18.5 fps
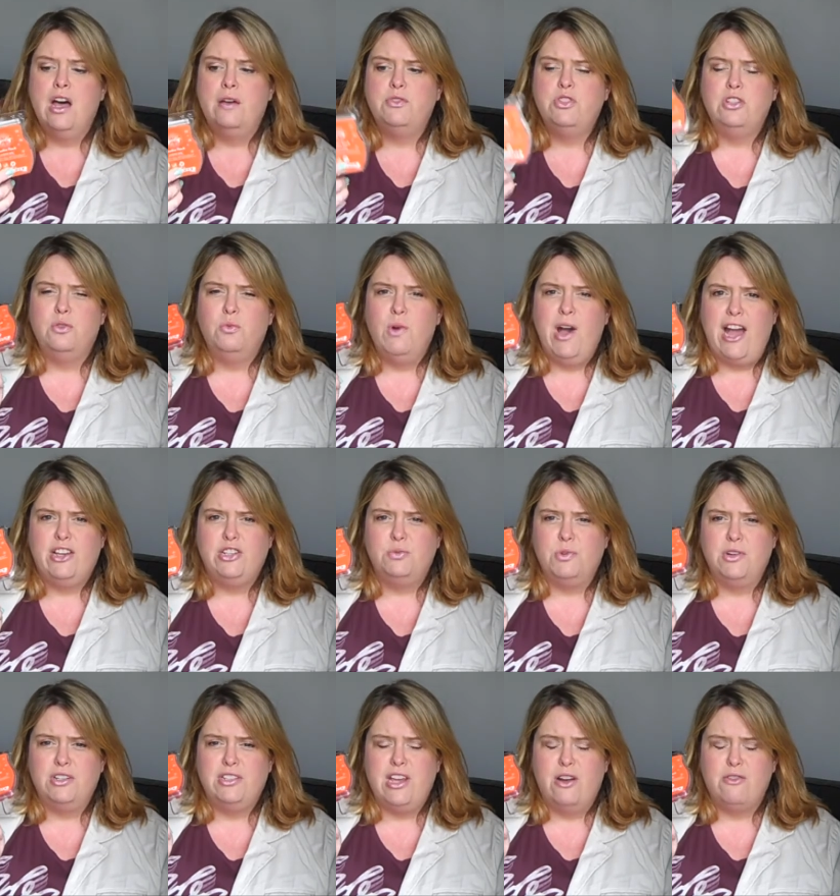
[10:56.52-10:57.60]
So the wax
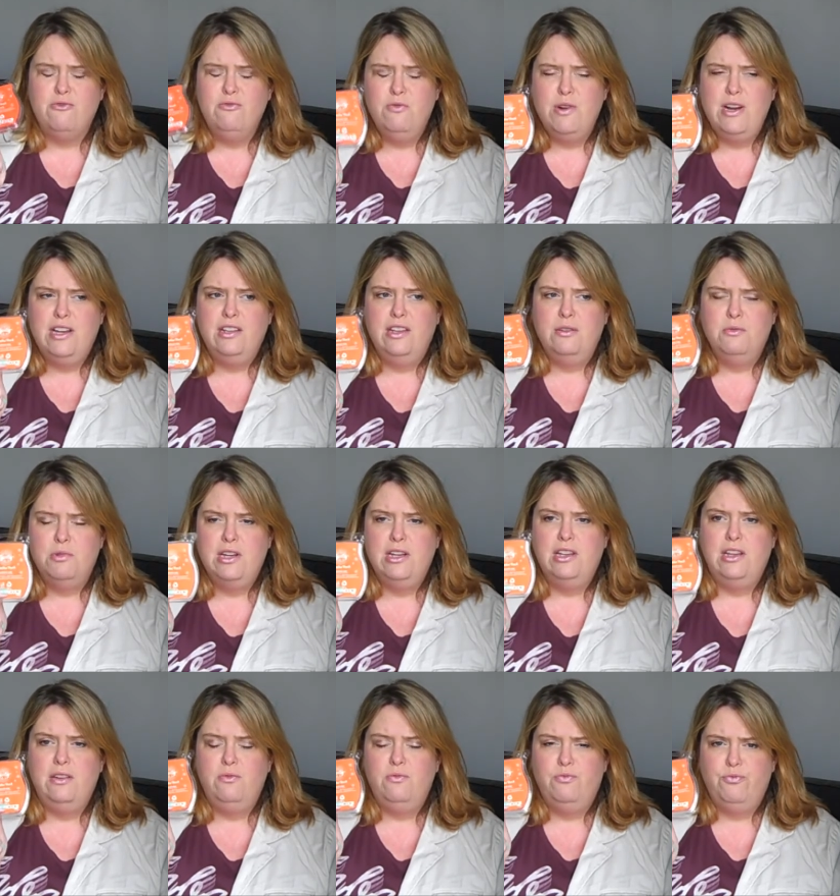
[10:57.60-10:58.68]
works out really,
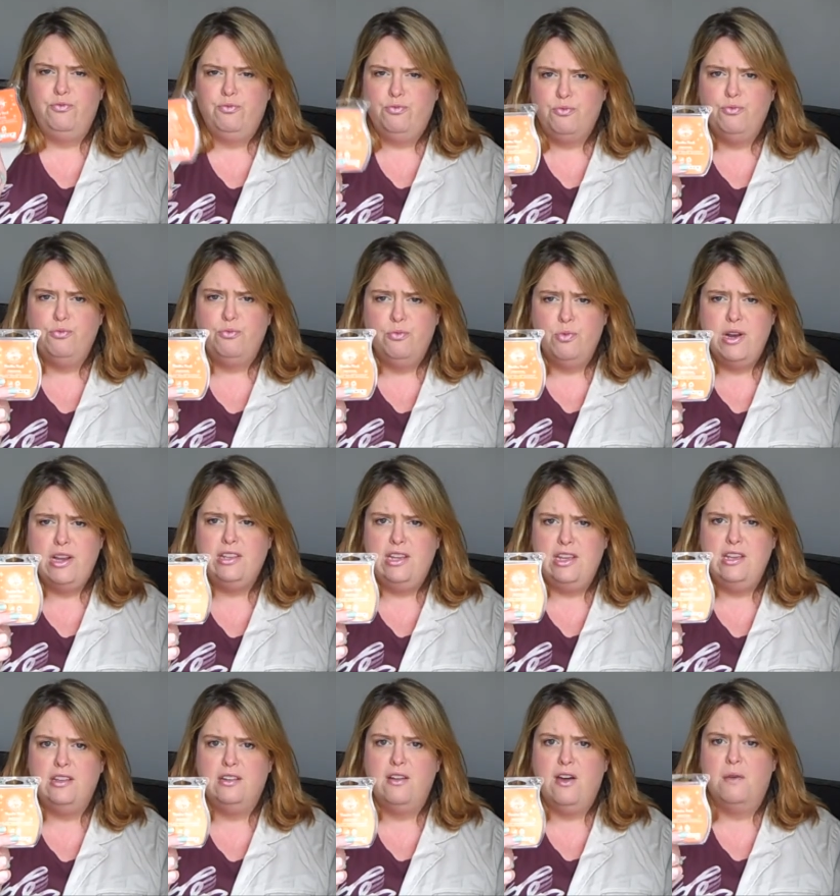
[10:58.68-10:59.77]
really, really
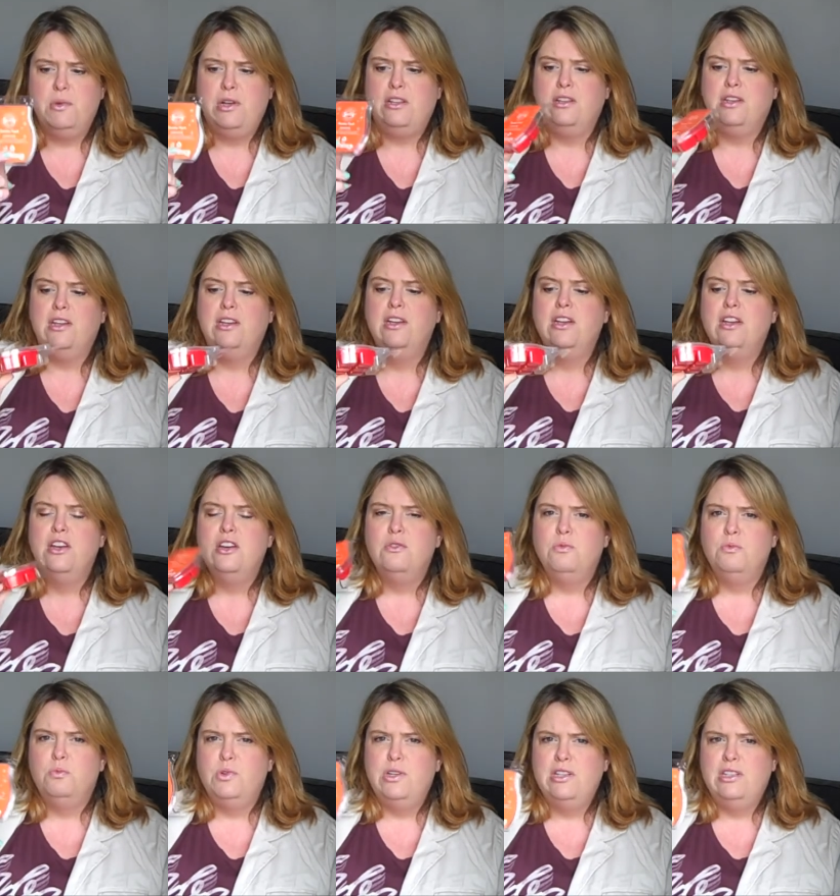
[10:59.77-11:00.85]
economically,
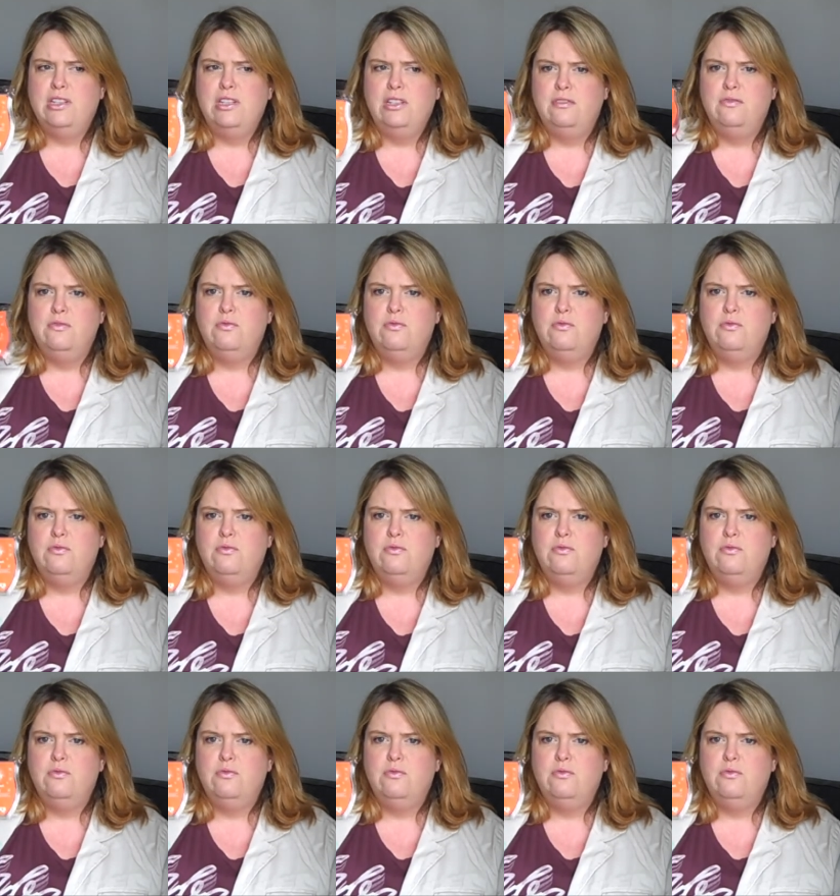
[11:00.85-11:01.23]
really